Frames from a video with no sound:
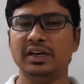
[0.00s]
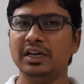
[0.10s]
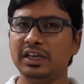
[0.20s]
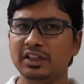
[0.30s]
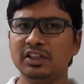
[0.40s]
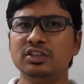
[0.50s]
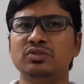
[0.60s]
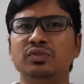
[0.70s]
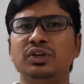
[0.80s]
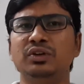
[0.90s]
In this
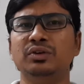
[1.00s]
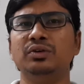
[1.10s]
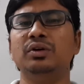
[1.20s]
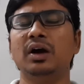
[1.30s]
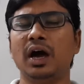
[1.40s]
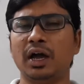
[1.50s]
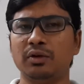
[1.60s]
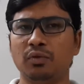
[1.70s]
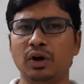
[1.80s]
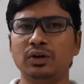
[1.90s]
video, I
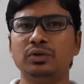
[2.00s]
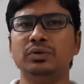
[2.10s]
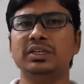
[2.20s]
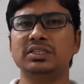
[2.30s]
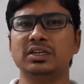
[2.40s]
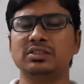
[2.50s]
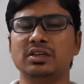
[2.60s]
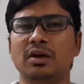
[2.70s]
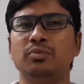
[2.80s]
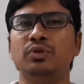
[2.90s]
want to discuss
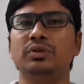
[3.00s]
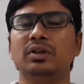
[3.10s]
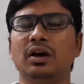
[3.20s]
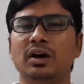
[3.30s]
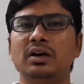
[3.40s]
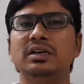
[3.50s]
about the